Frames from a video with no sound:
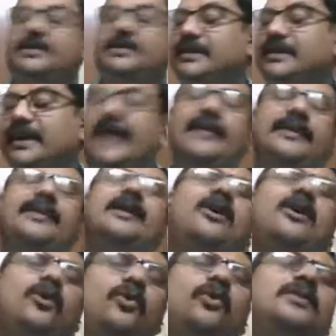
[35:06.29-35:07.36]
And
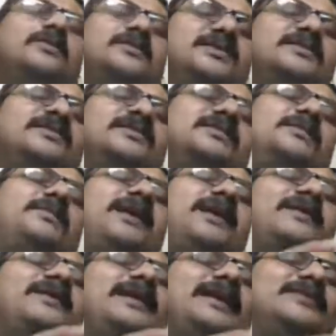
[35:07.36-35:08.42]
now, since the Baron
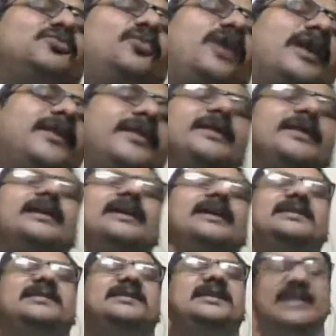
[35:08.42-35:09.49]
has won, it is
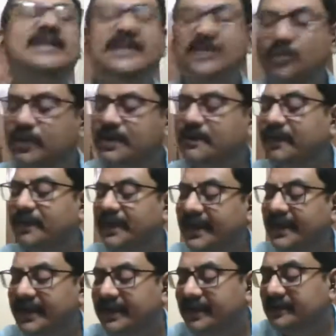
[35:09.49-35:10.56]
he who will play
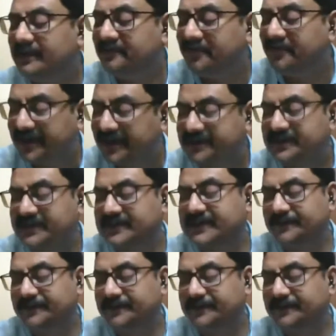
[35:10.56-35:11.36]
first.